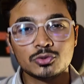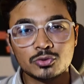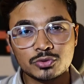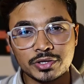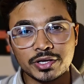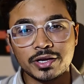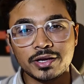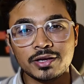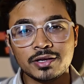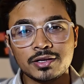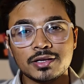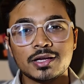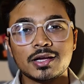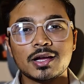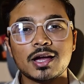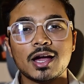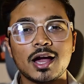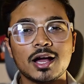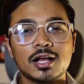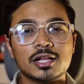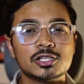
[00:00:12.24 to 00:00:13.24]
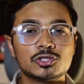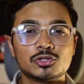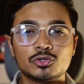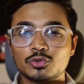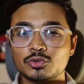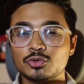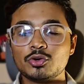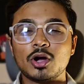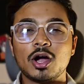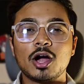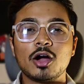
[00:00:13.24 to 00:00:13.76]
Today, I'll
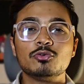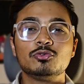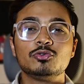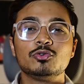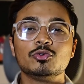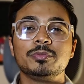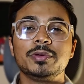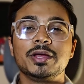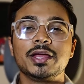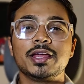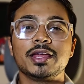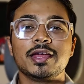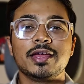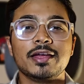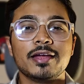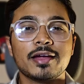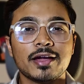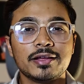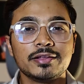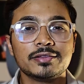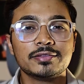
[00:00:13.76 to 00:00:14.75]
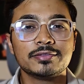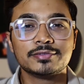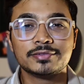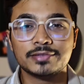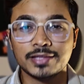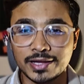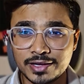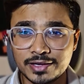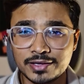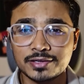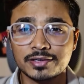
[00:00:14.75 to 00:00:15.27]
show you how to make AI
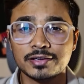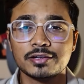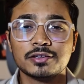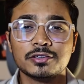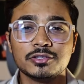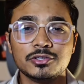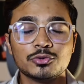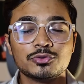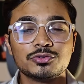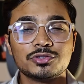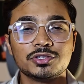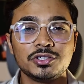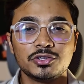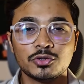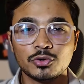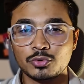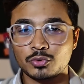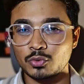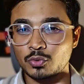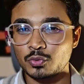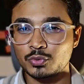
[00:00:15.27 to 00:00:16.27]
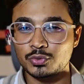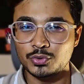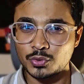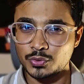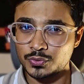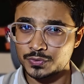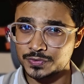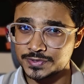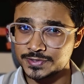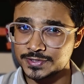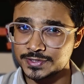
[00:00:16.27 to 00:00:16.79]
think using your own
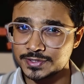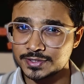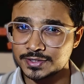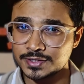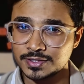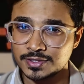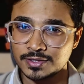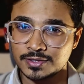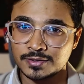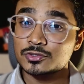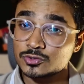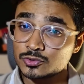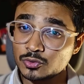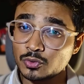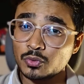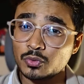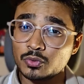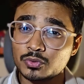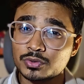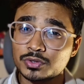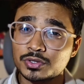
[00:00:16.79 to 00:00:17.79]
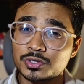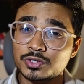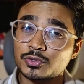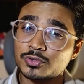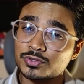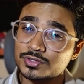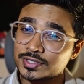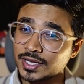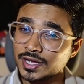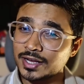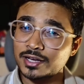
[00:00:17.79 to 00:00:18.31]
notes, so
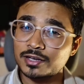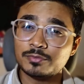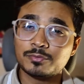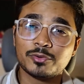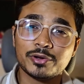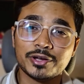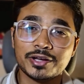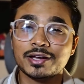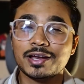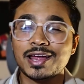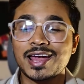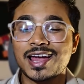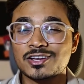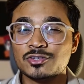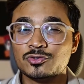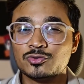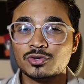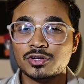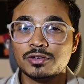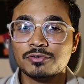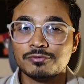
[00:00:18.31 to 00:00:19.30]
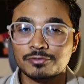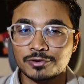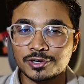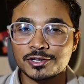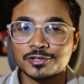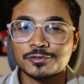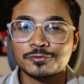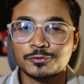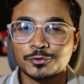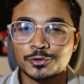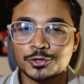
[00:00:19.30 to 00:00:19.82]
your second brain actually
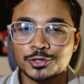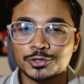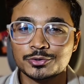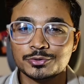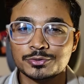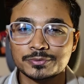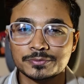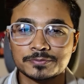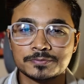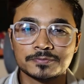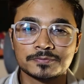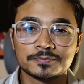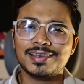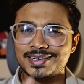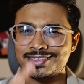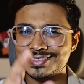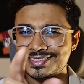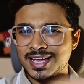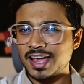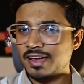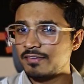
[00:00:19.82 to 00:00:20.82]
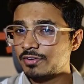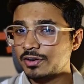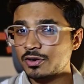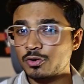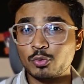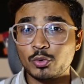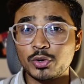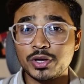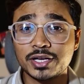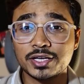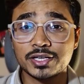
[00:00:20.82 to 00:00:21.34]
works for you. Let's have a
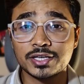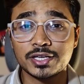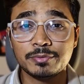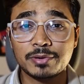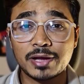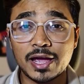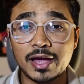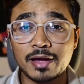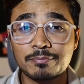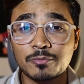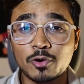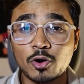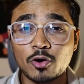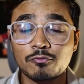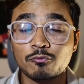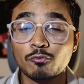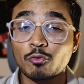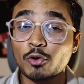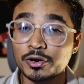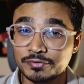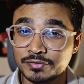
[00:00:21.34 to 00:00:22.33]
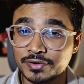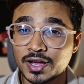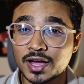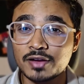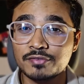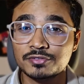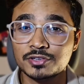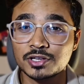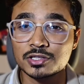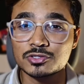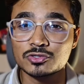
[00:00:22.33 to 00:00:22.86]
quick recap of what we
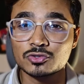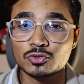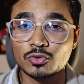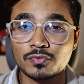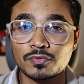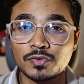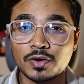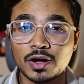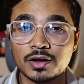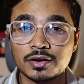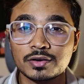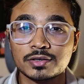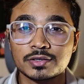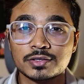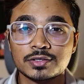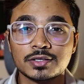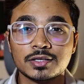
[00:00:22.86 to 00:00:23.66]
have done so far.